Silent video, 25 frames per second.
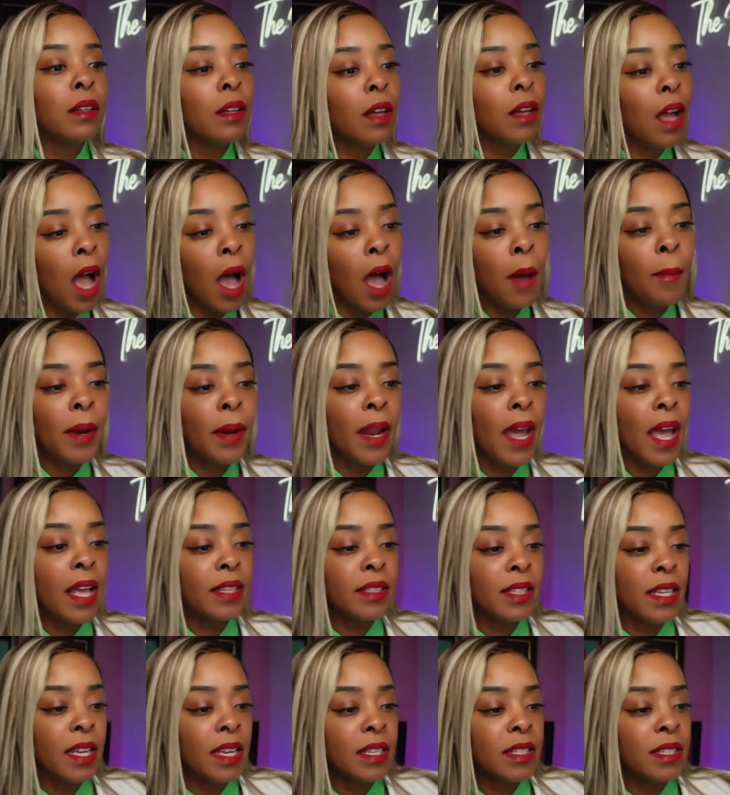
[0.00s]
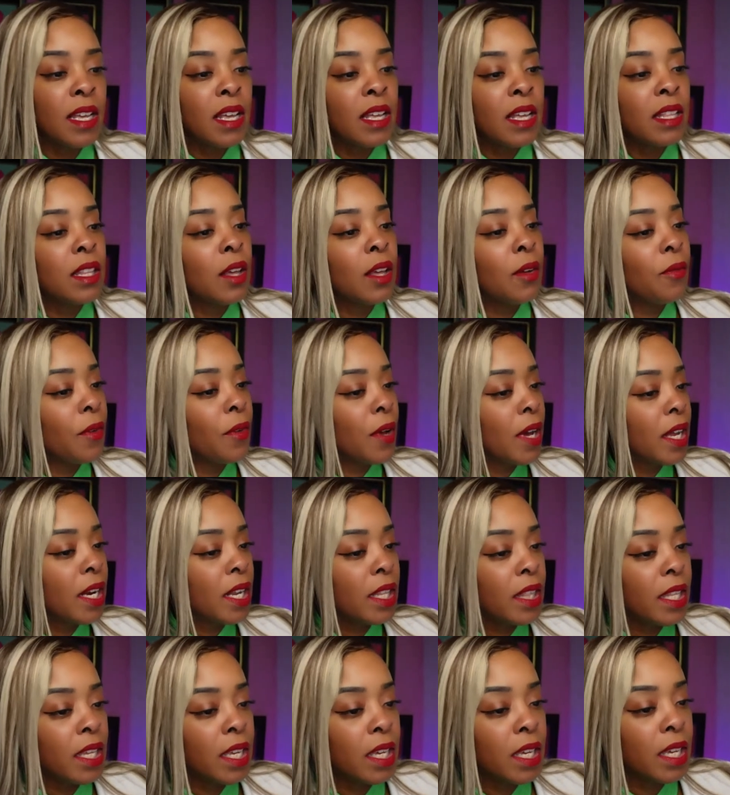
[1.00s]
Um, and I says the funny
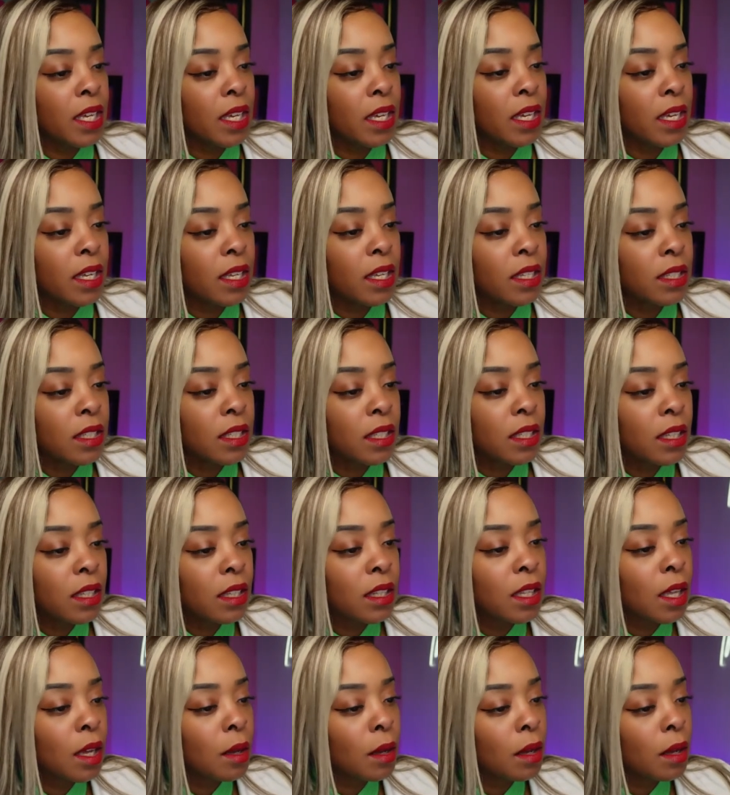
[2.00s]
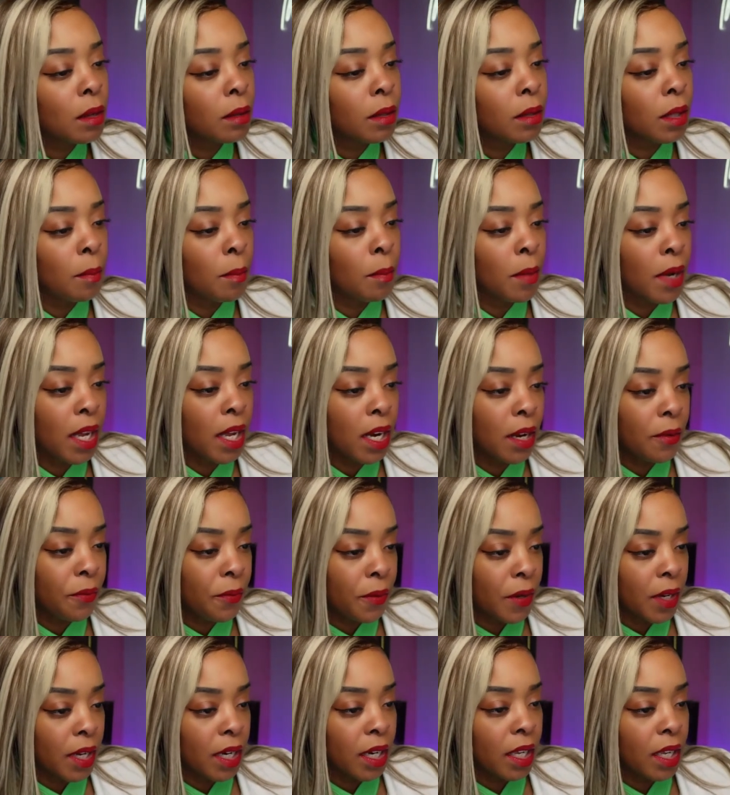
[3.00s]
thing is the the money
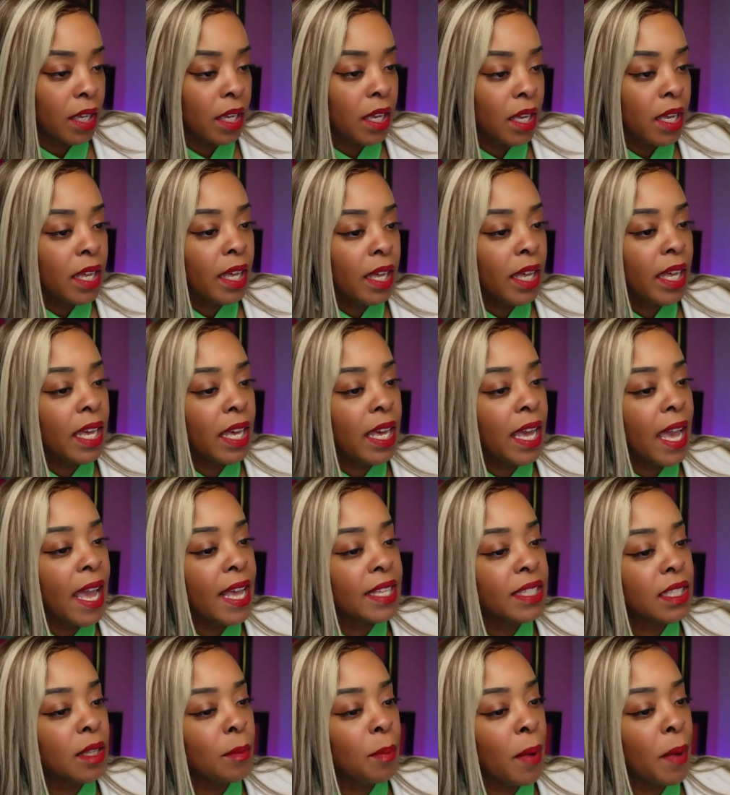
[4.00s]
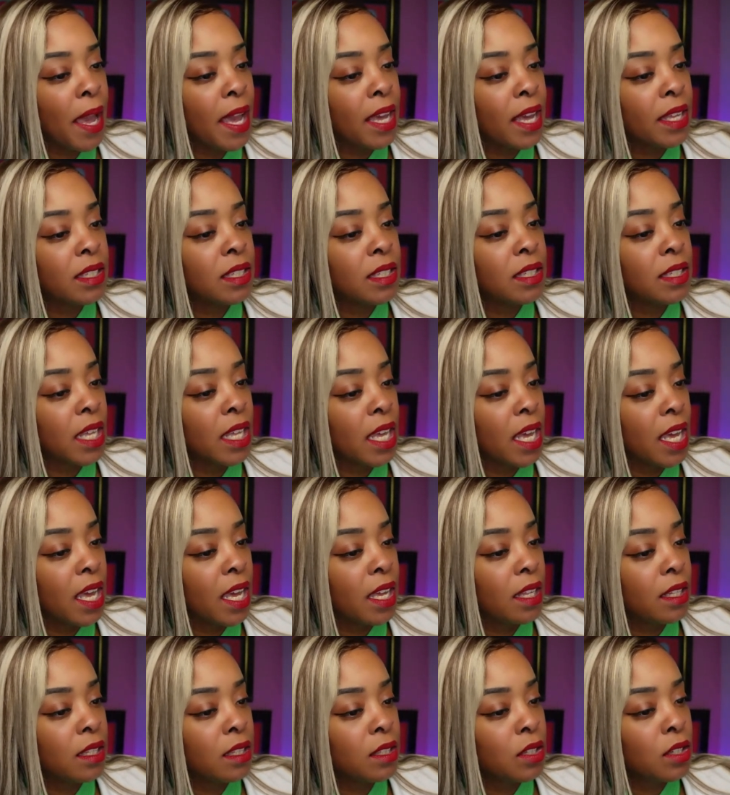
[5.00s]
funny. He has to pay
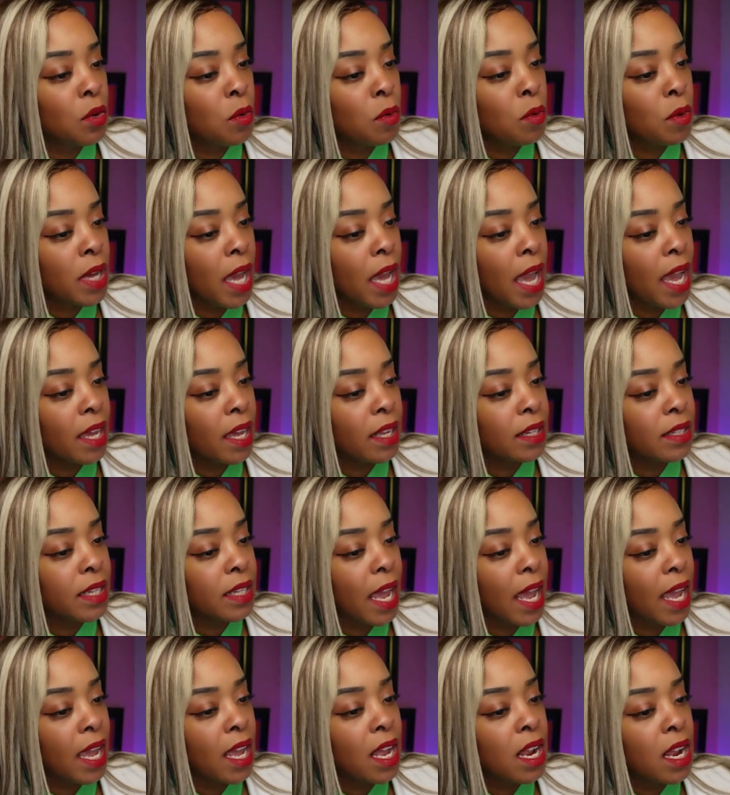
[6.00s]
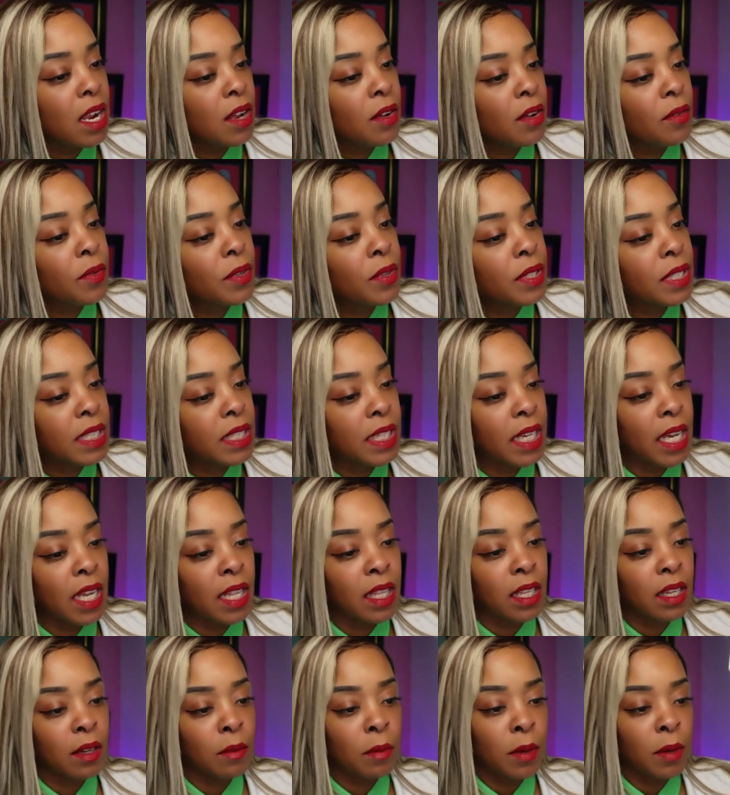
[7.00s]
Sting two k a day for
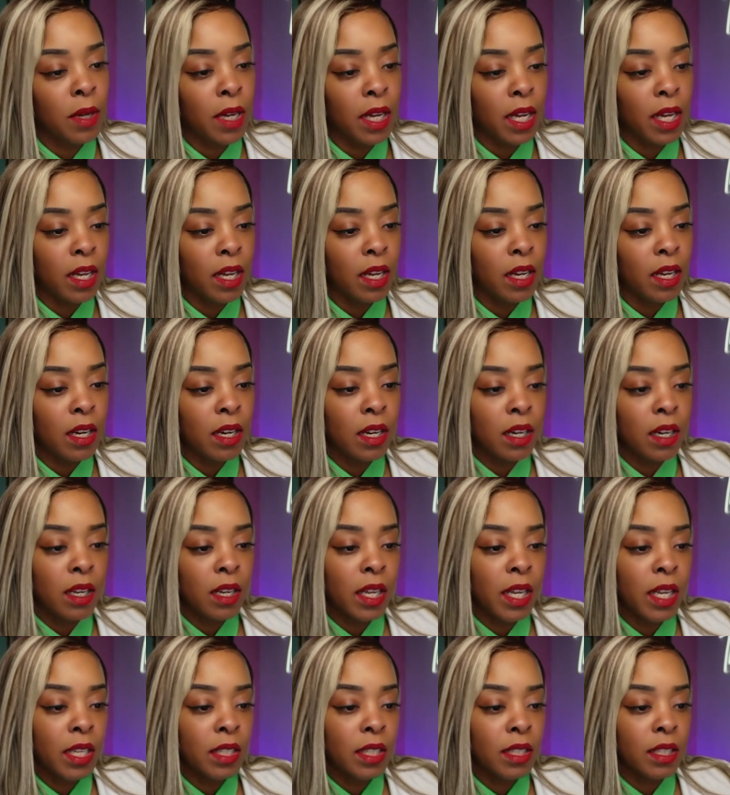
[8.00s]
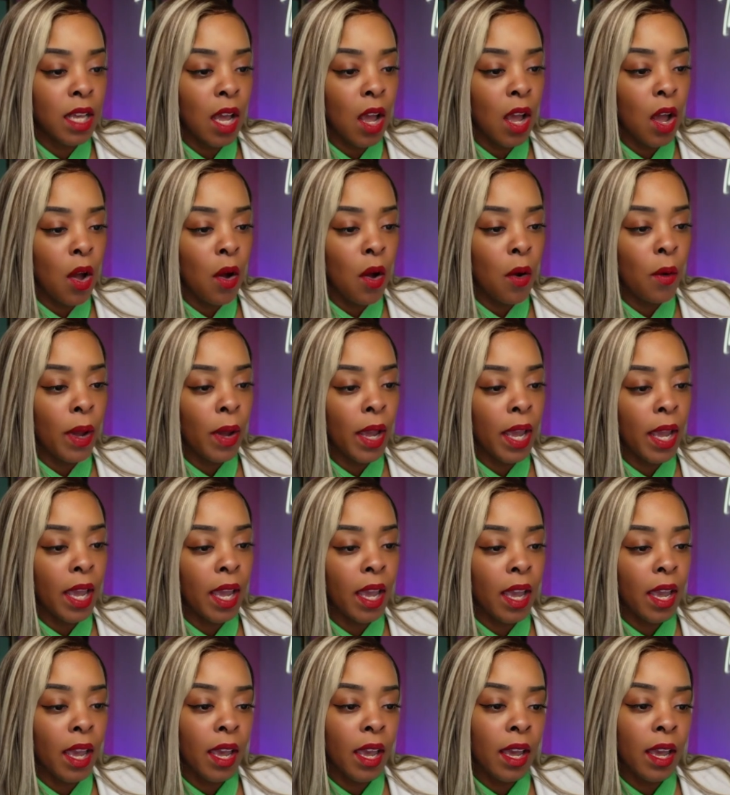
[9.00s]
selling what his song,
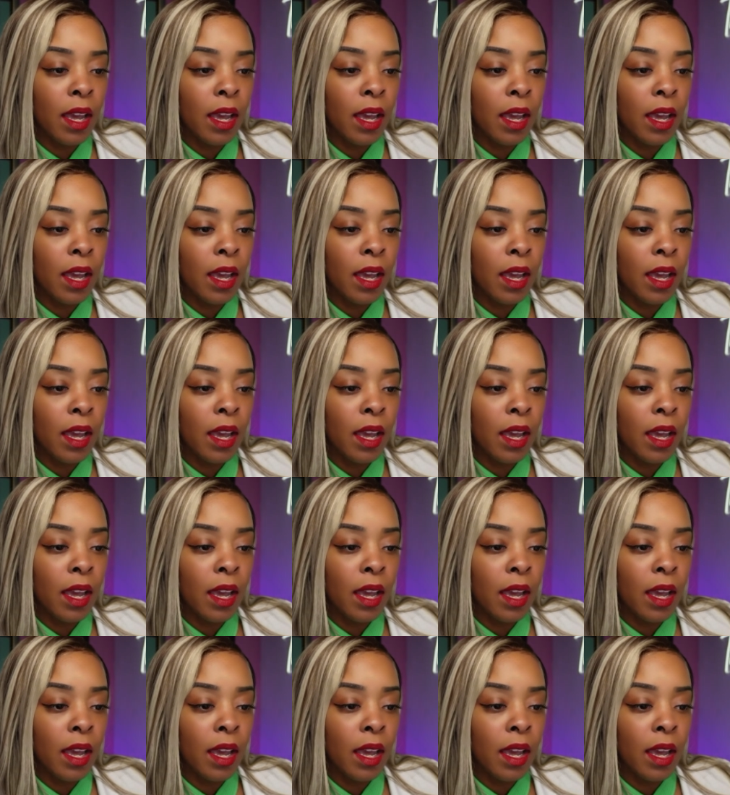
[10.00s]
and